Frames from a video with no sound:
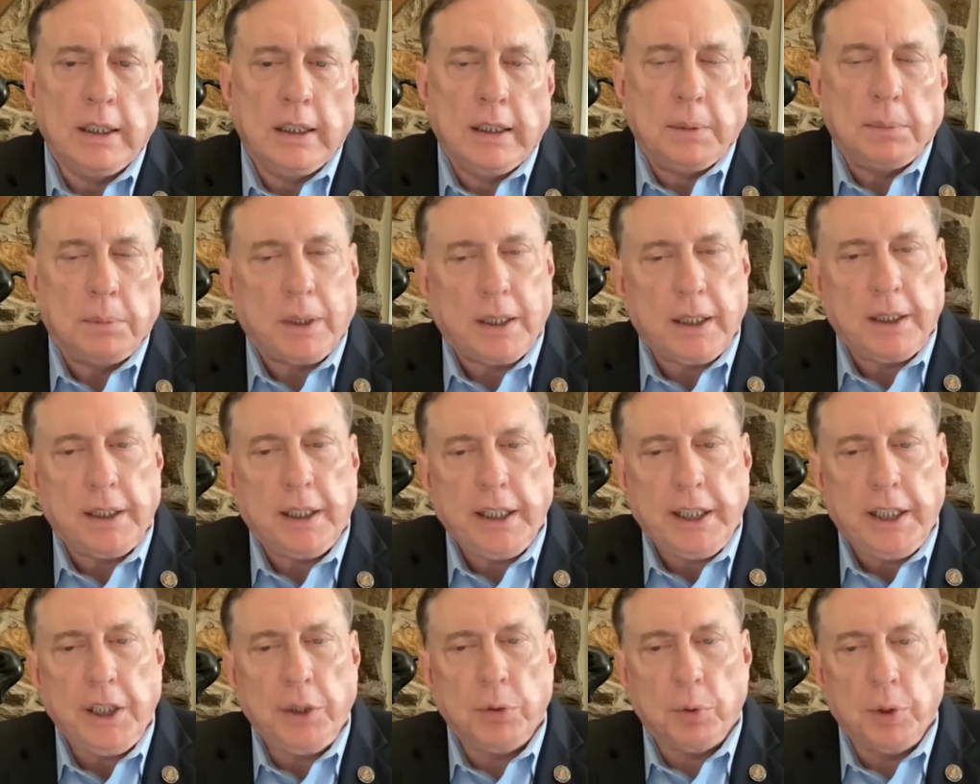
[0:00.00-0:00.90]
Right. But I think
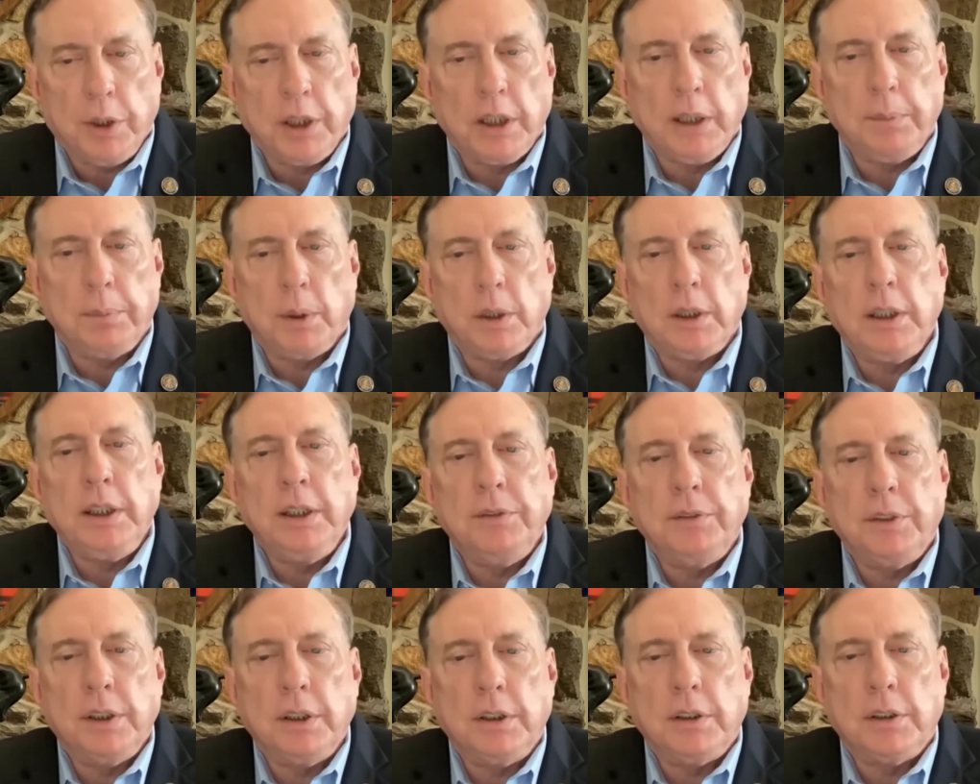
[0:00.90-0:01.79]
he really
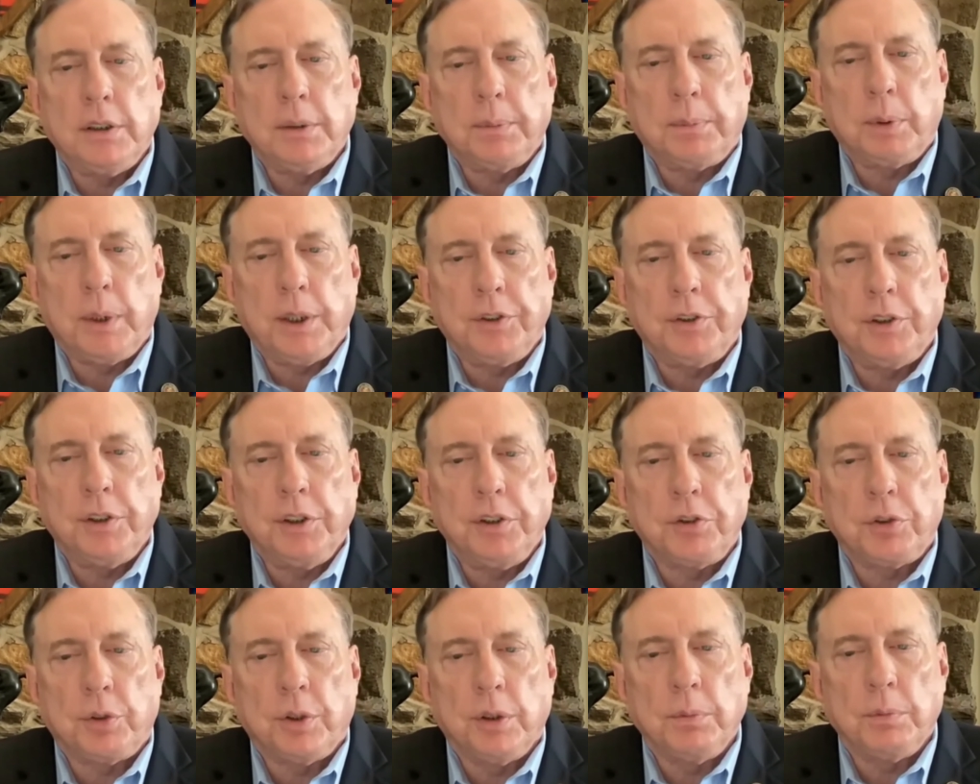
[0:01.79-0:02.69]
believed that President
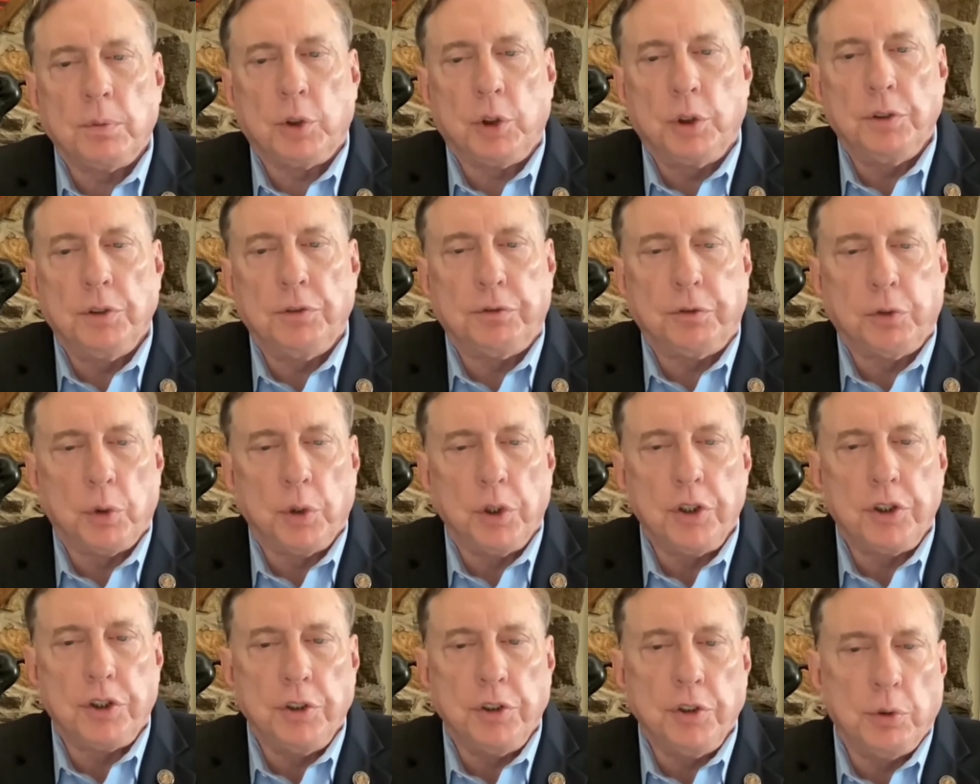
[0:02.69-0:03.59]
Trump could
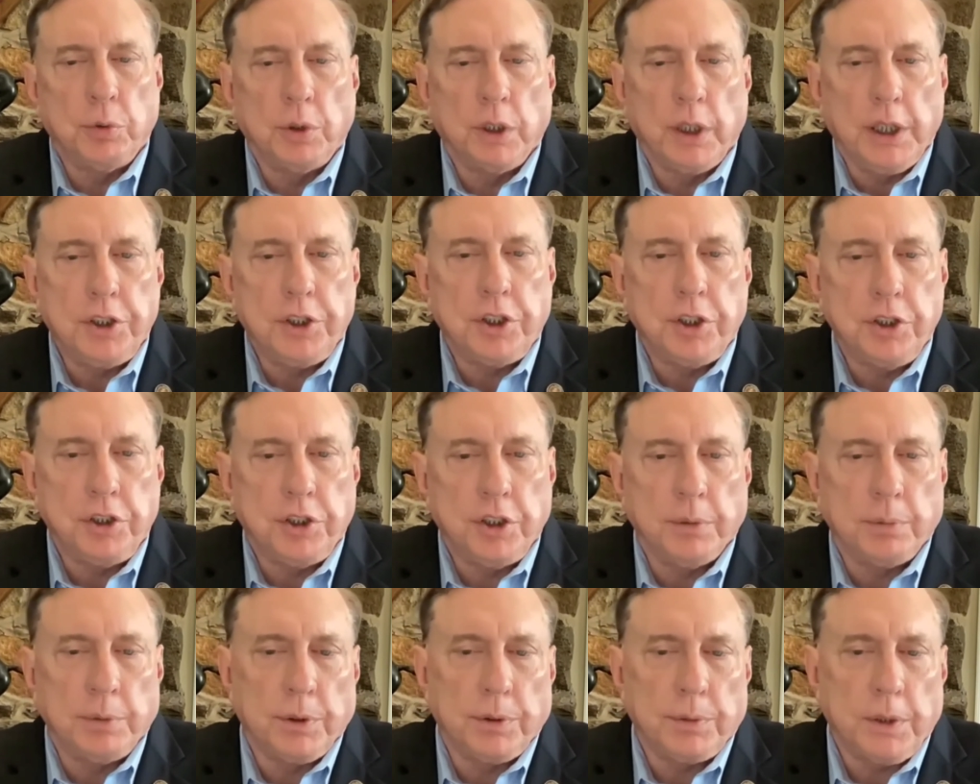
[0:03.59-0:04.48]
forge a new
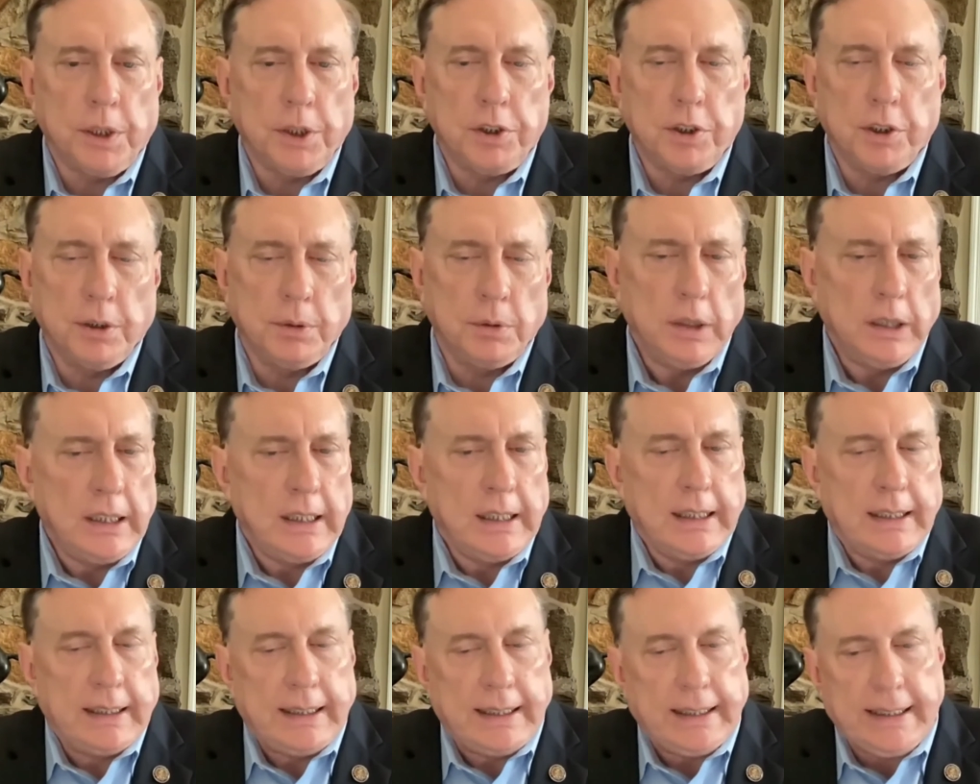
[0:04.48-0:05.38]
relationship with Russia. And
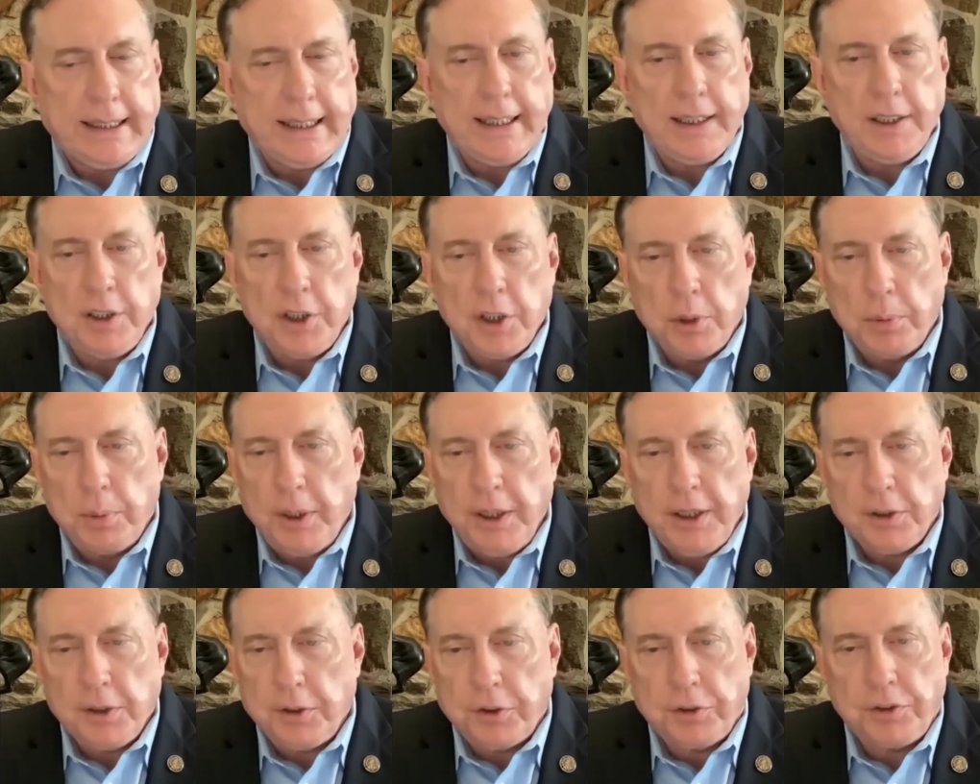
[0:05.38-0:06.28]
again, nobody
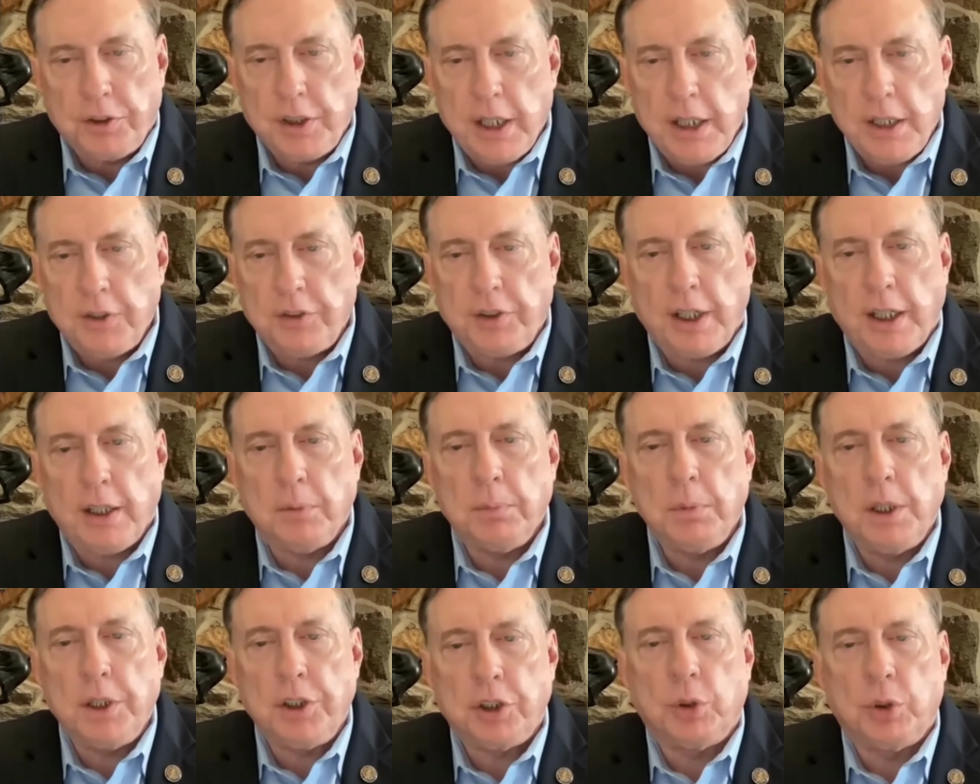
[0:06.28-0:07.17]
understands how
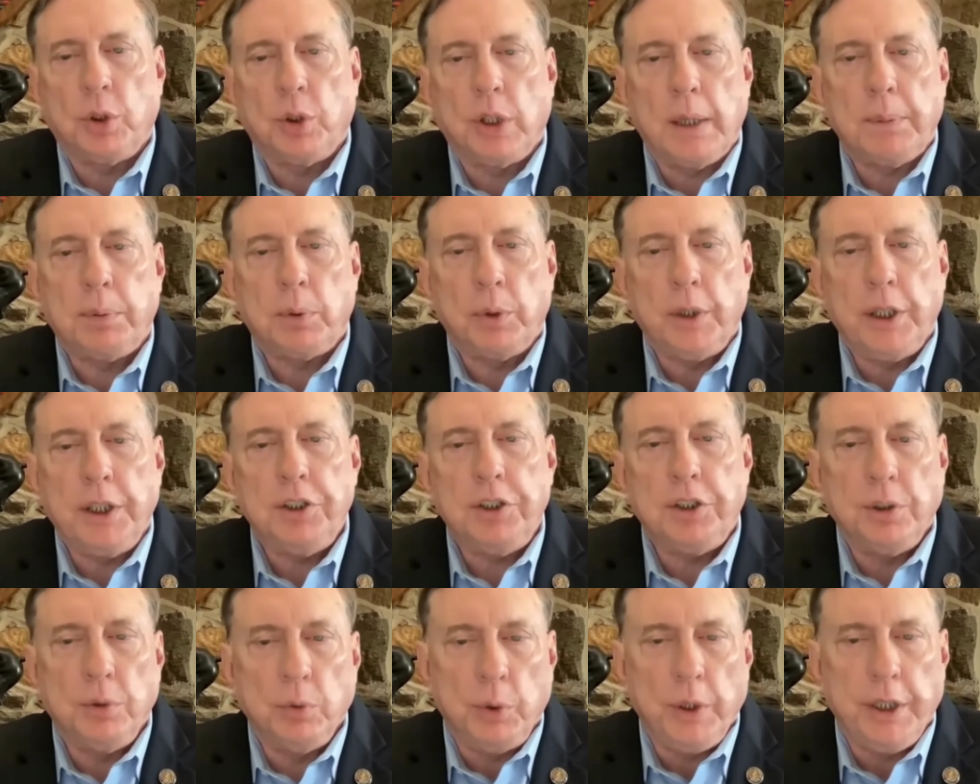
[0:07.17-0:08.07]
much
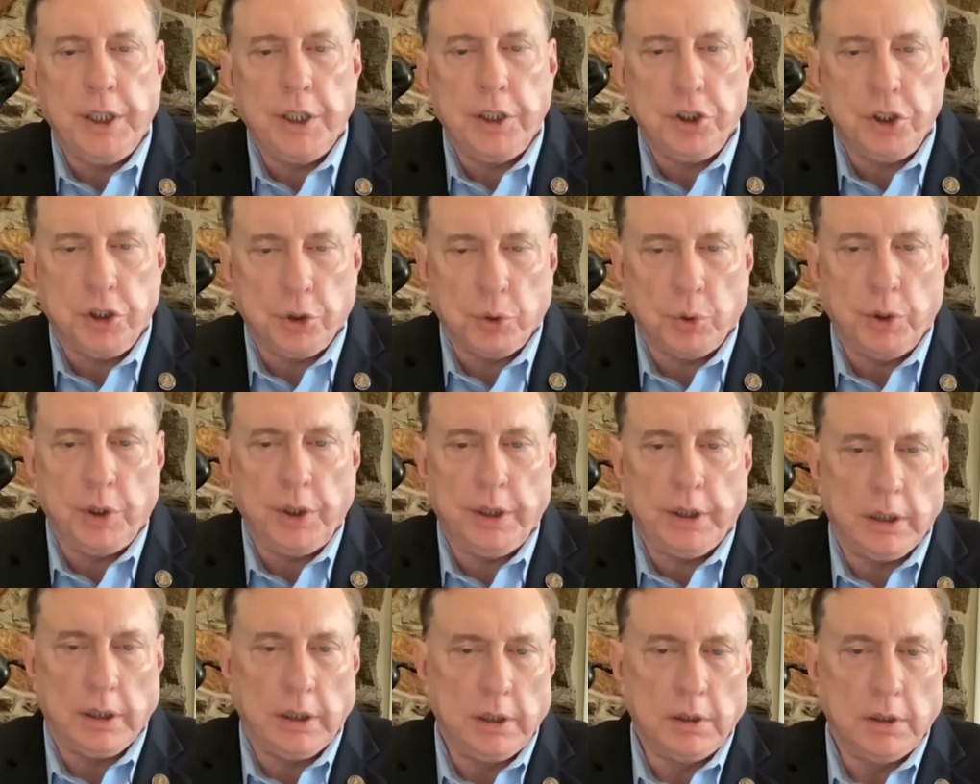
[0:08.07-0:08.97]
cooperation we
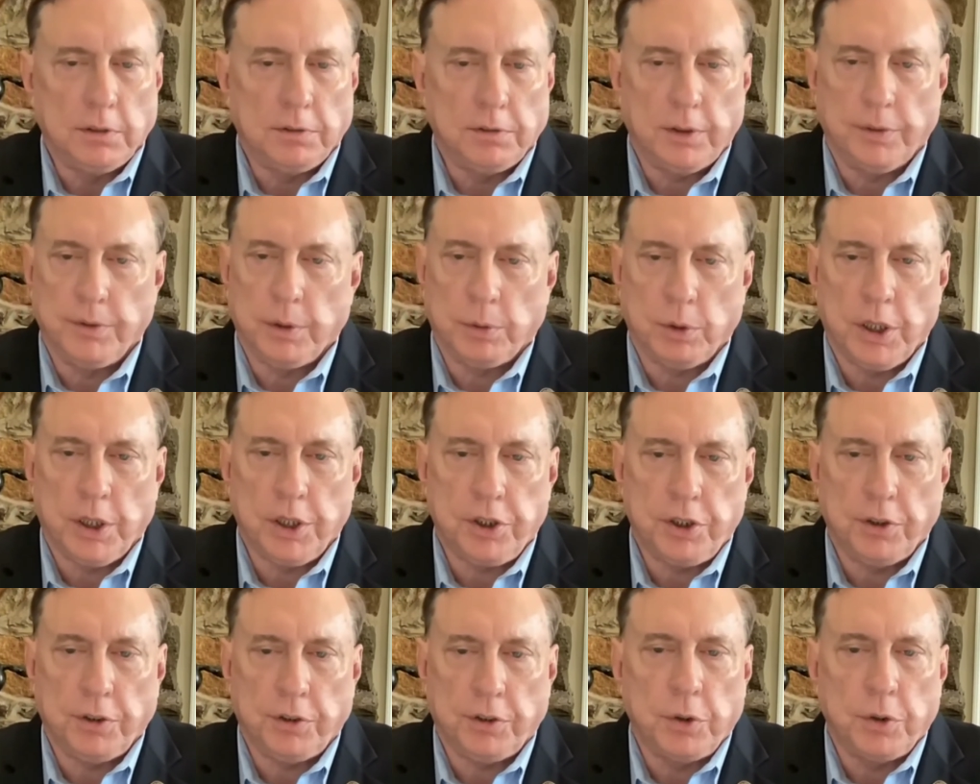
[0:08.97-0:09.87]
enjoyed from the
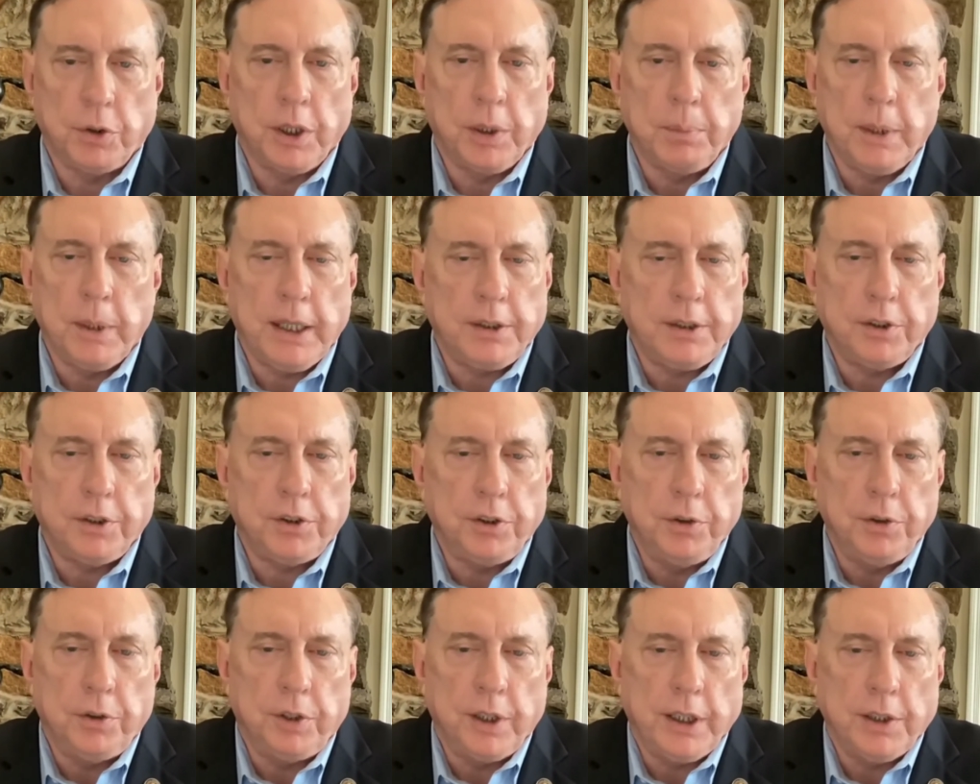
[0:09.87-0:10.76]
Russians going back to
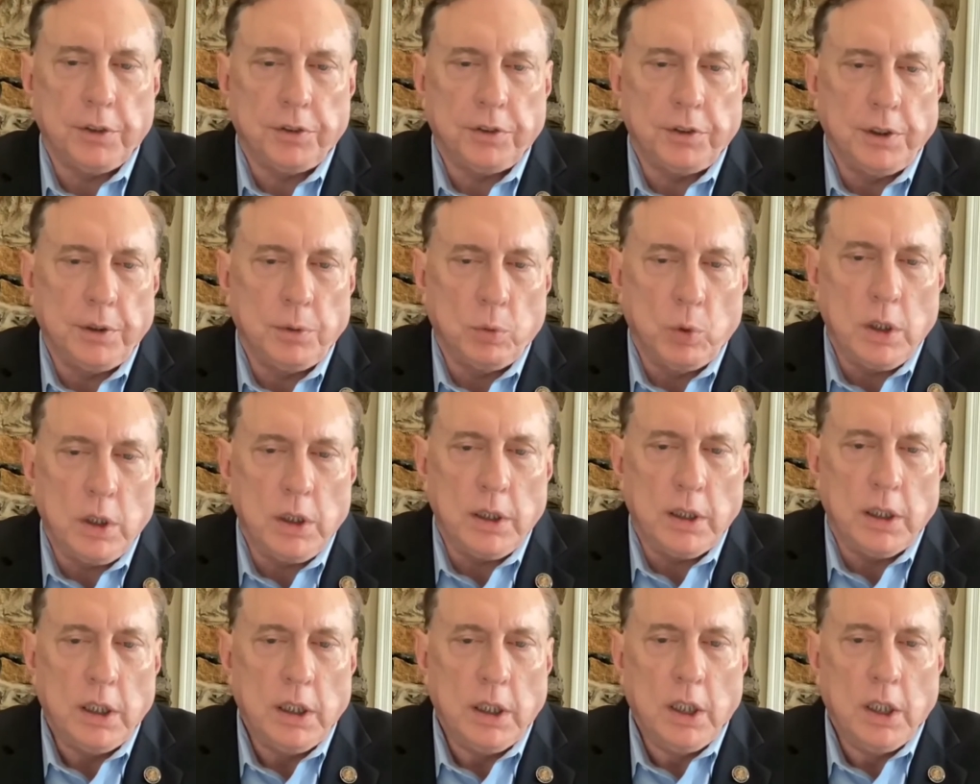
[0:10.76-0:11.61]
2001.